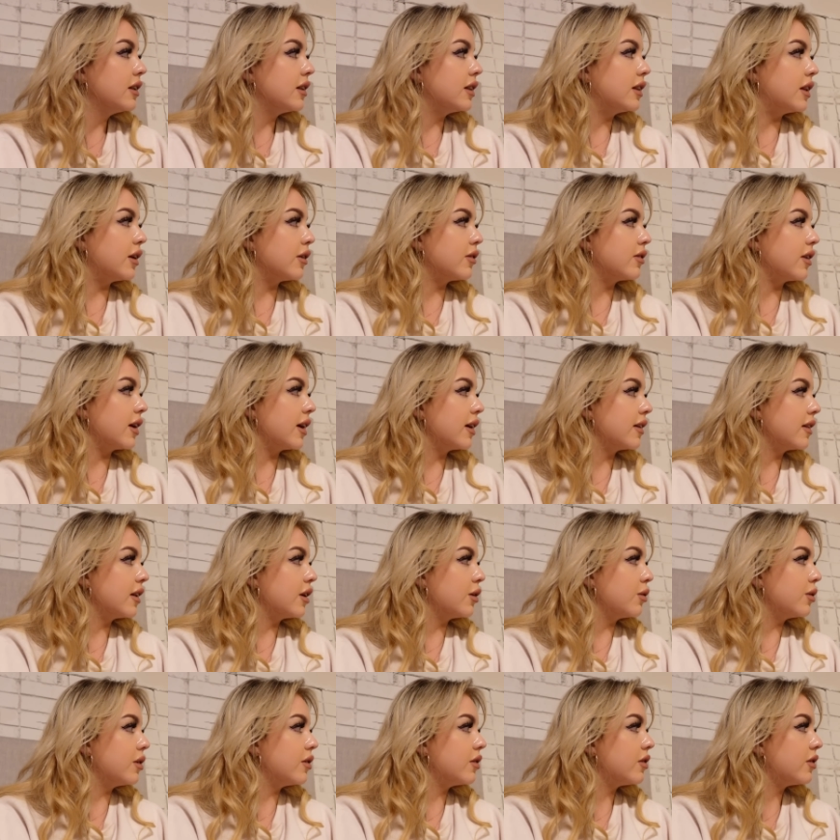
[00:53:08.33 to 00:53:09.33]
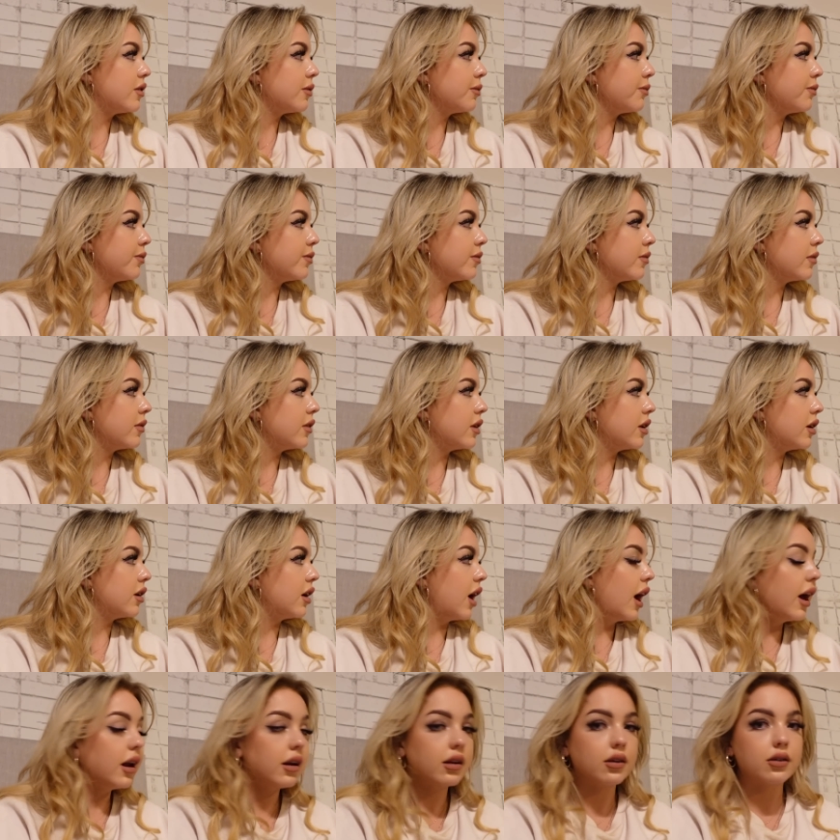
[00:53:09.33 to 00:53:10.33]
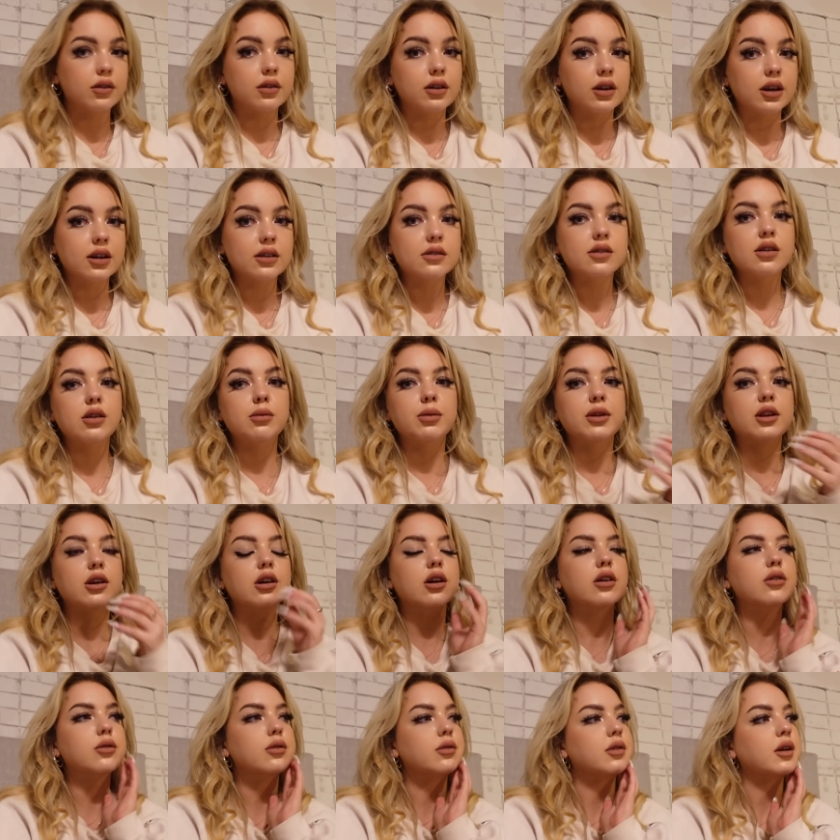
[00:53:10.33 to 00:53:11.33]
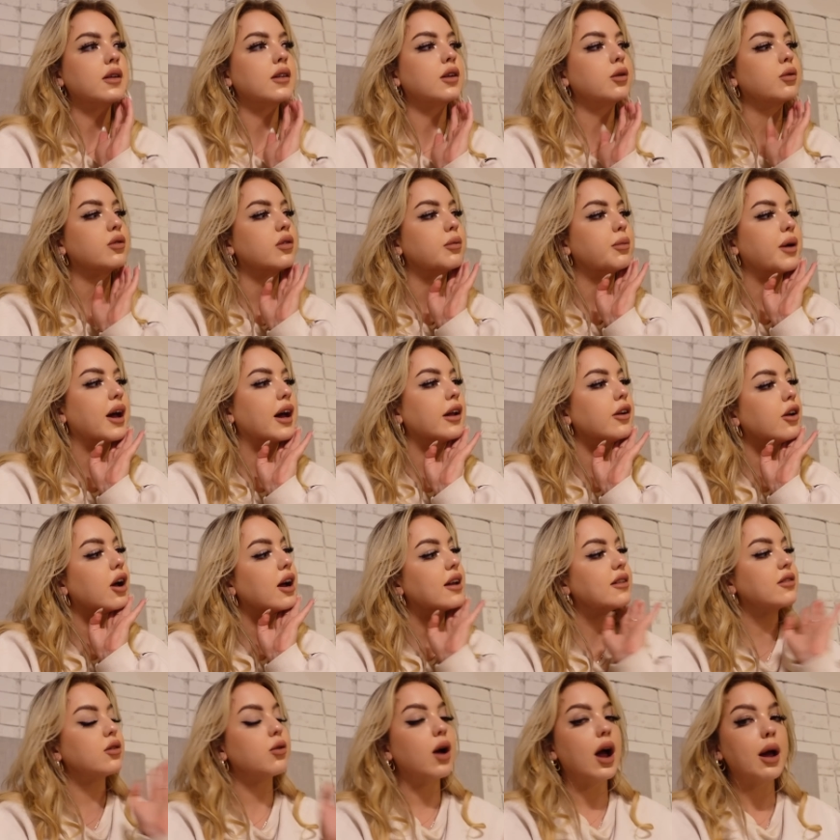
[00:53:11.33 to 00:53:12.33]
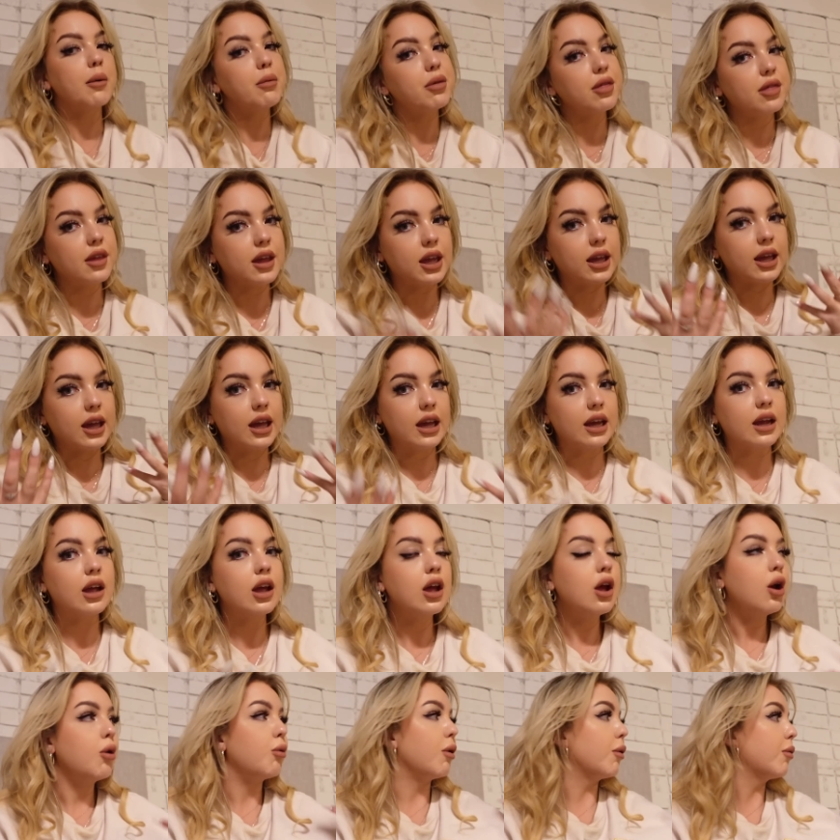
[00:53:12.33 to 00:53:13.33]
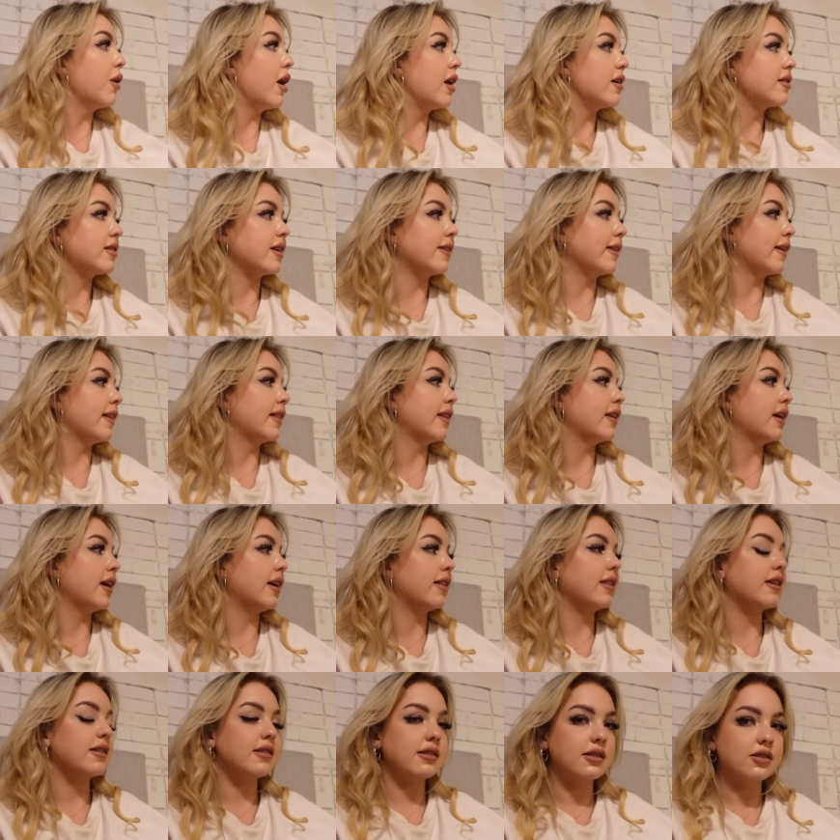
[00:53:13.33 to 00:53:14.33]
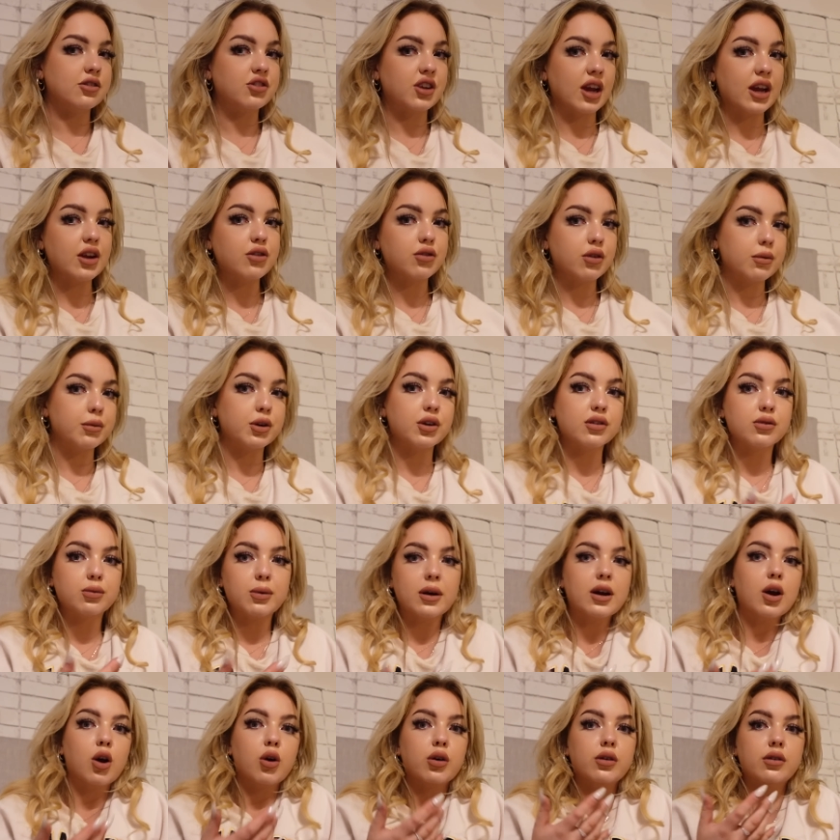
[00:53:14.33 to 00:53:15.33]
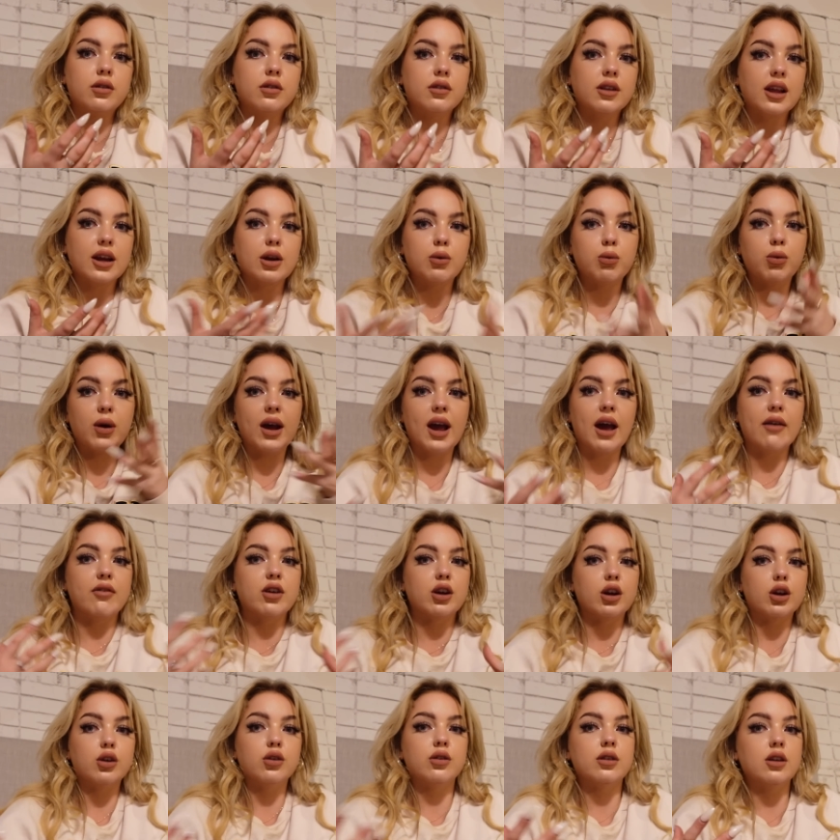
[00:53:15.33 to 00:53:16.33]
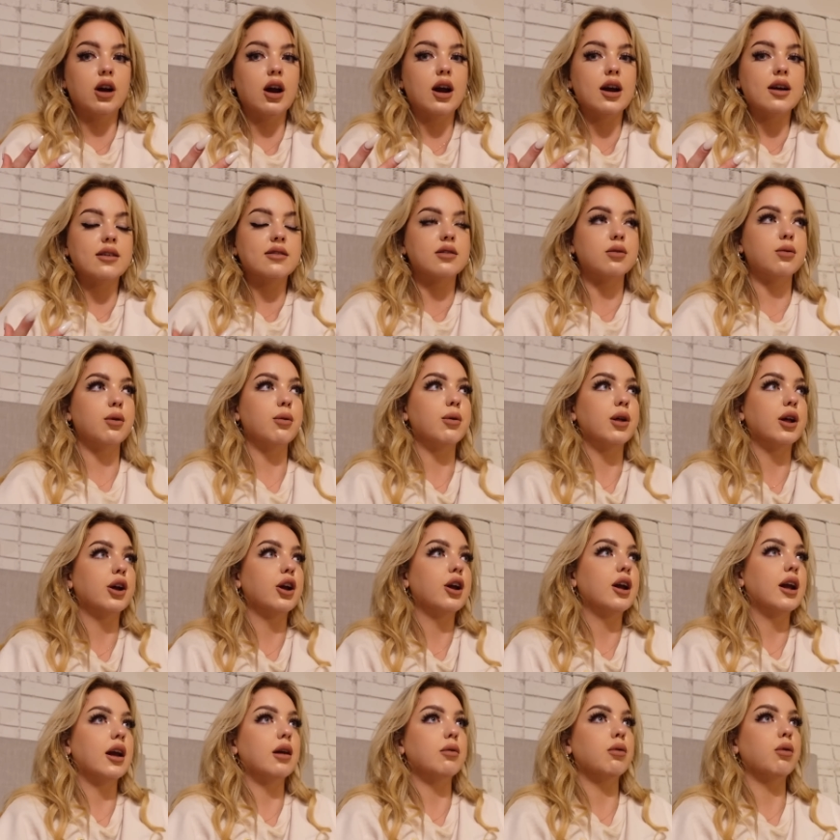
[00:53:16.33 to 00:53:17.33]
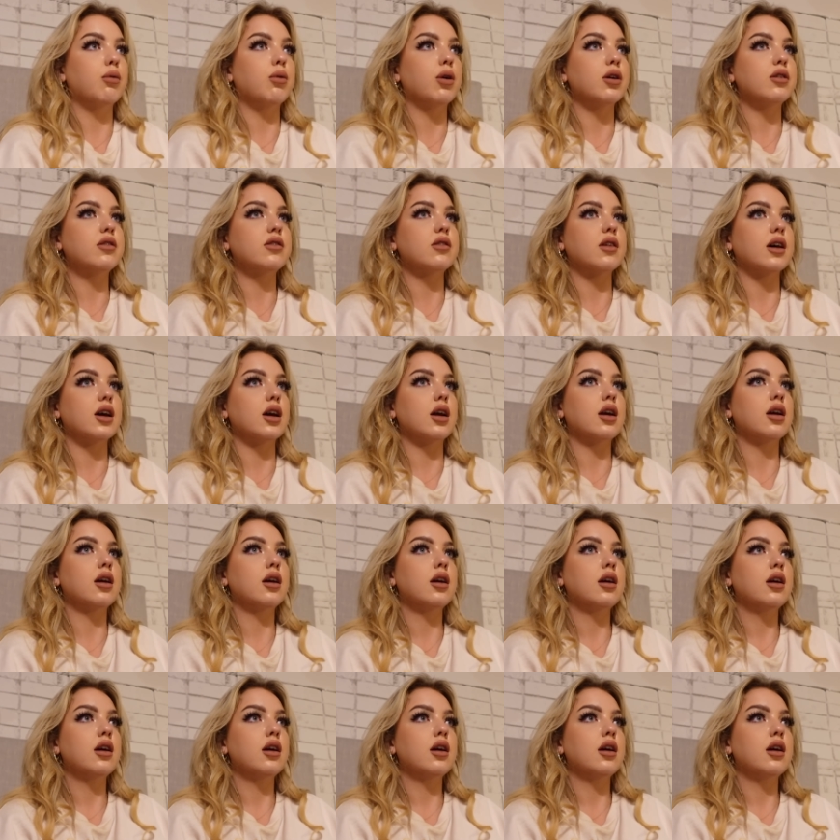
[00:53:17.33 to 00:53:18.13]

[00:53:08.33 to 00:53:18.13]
They're saying that it was. I had a good night too, but the girls were saying that it was a bad night. So I'm thinking we were asking them in the change room because we're on like we're having a good night. So we we're like, okay, well, what's like,